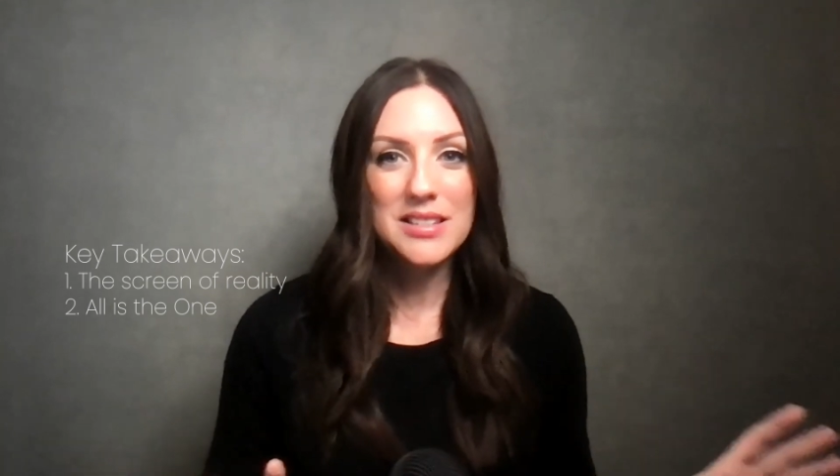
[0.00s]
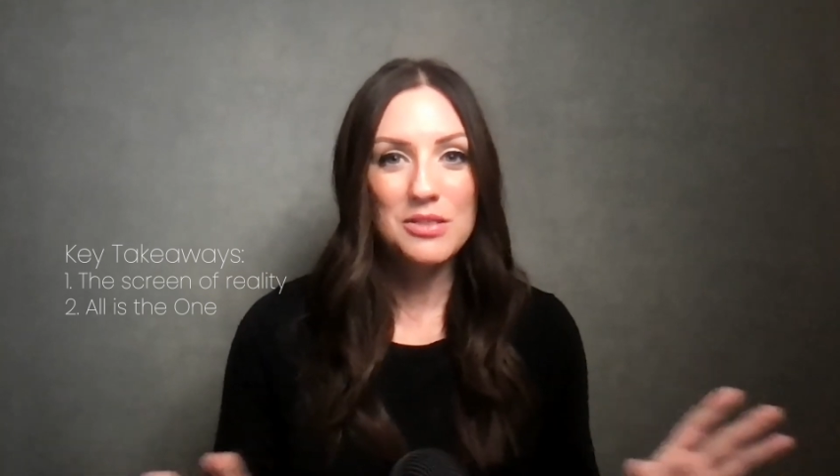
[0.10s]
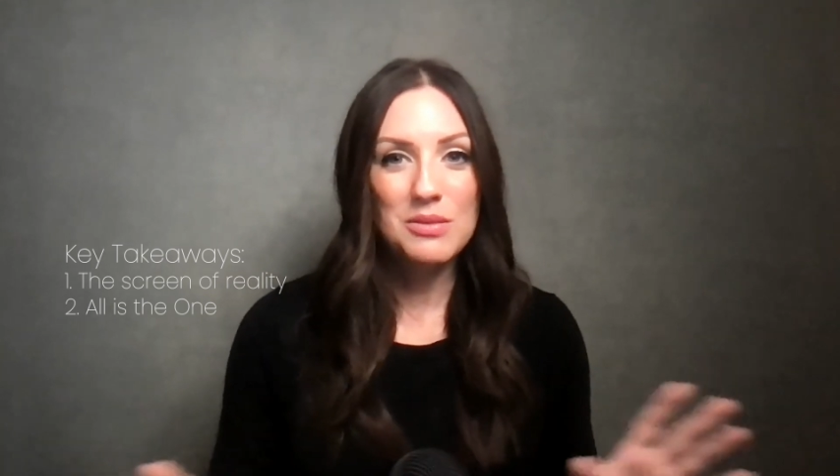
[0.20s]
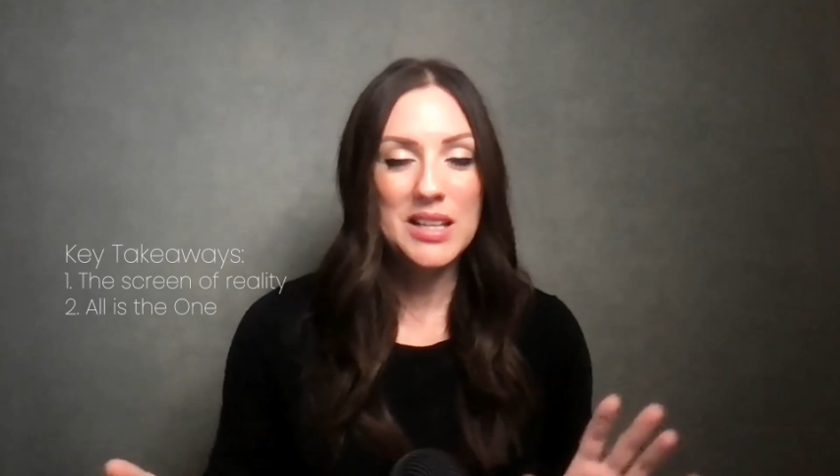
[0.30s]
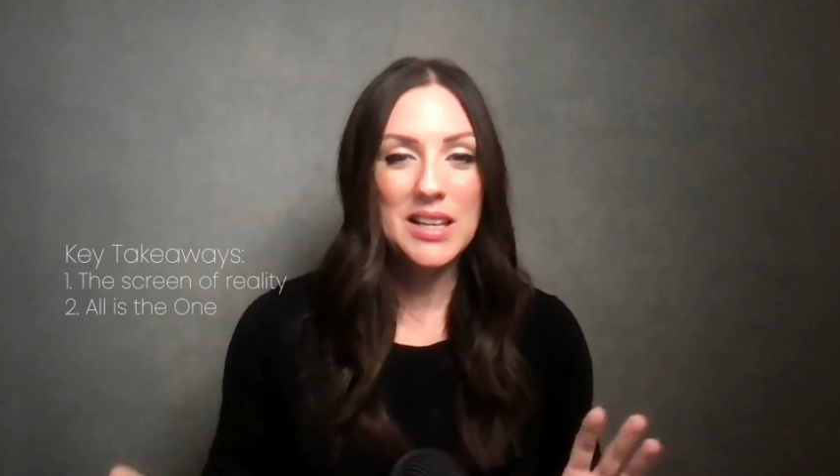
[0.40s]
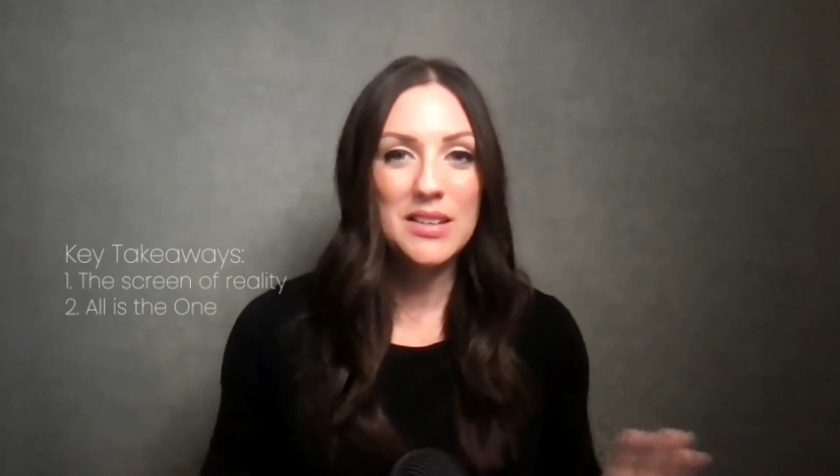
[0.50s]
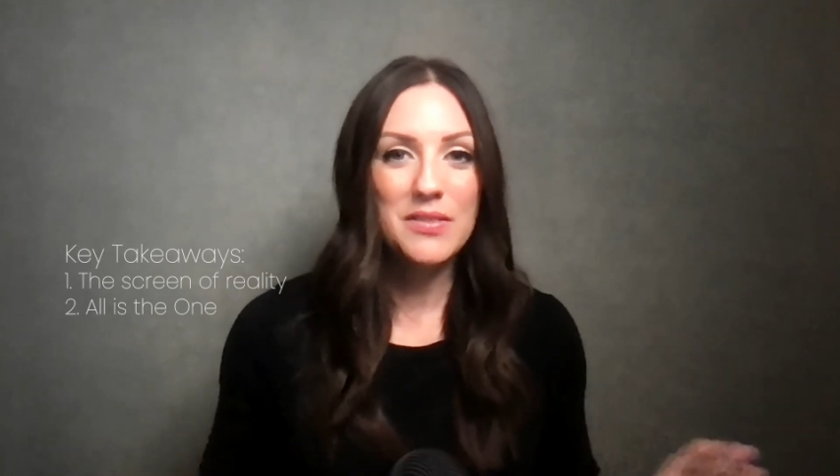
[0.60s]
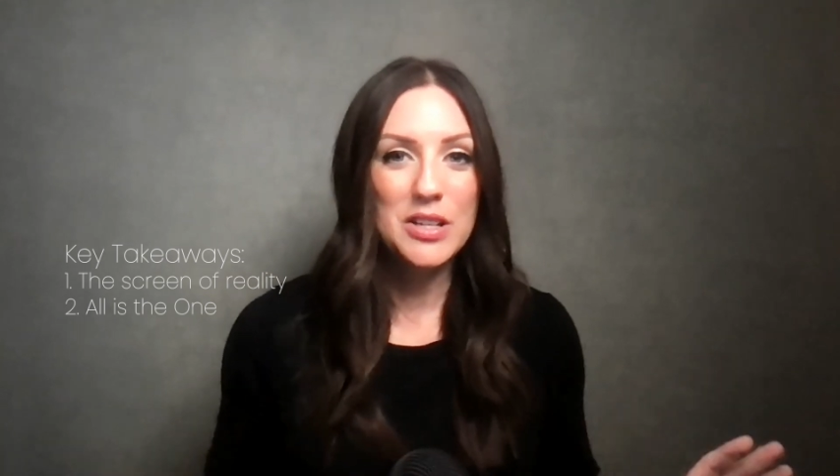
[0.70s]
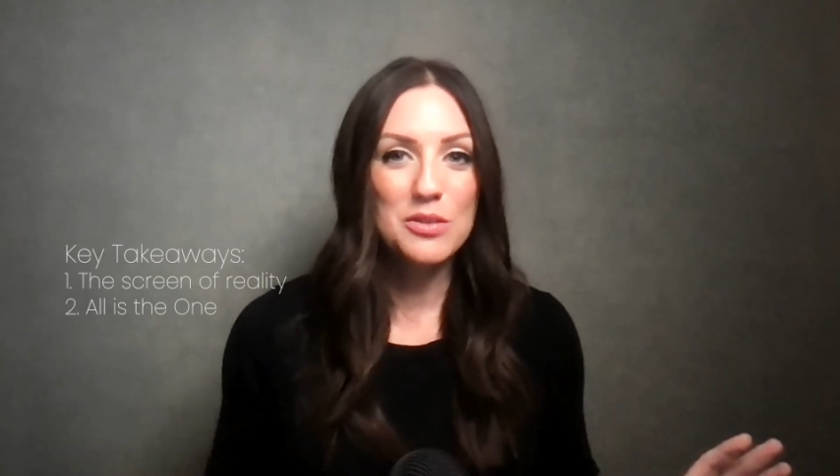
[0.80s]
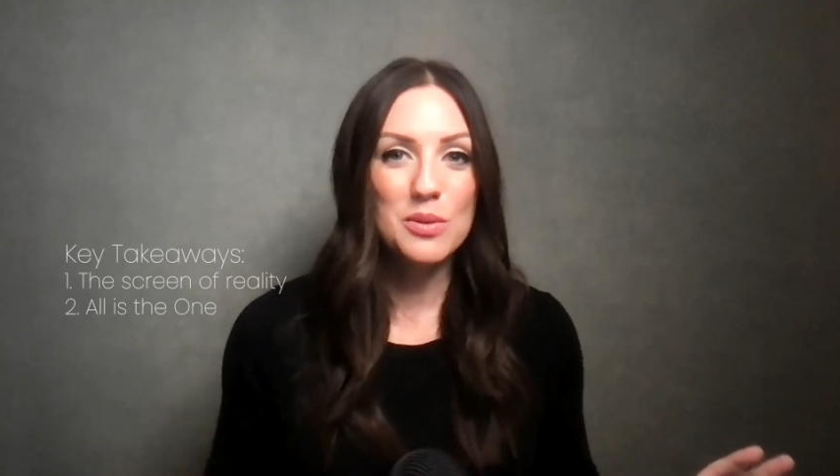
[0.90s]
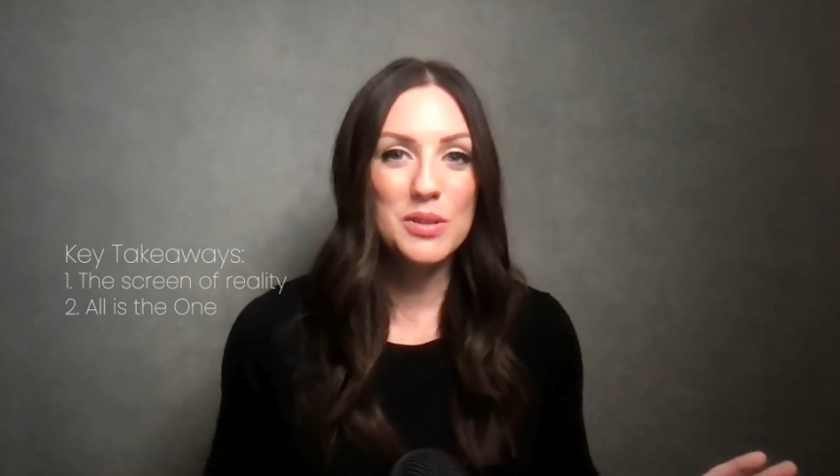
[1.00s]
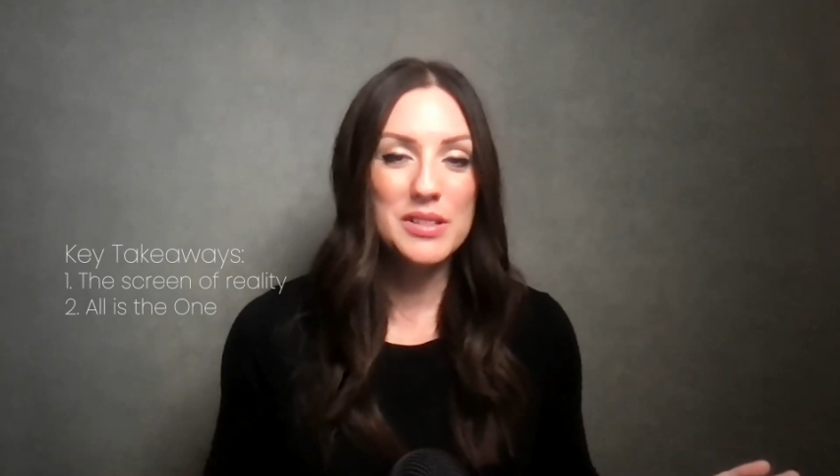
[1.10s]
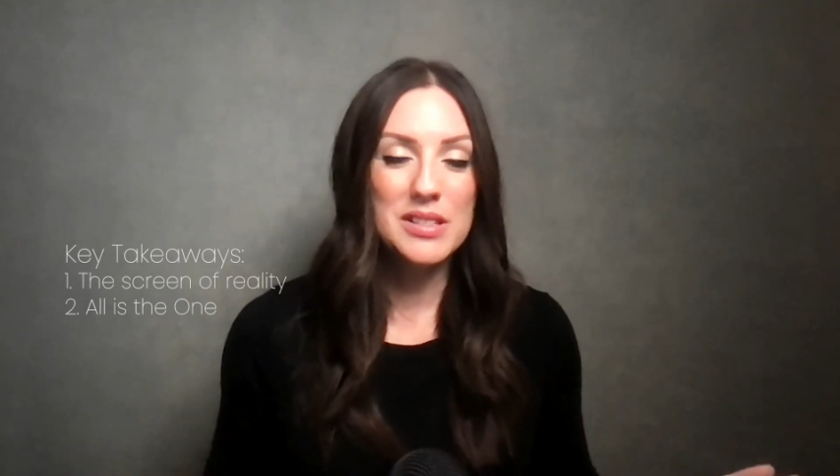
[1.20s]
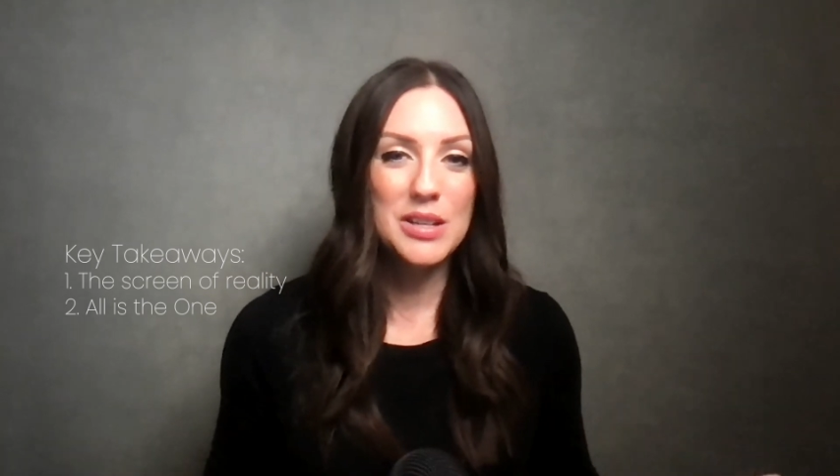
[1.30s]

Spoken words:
unique individuals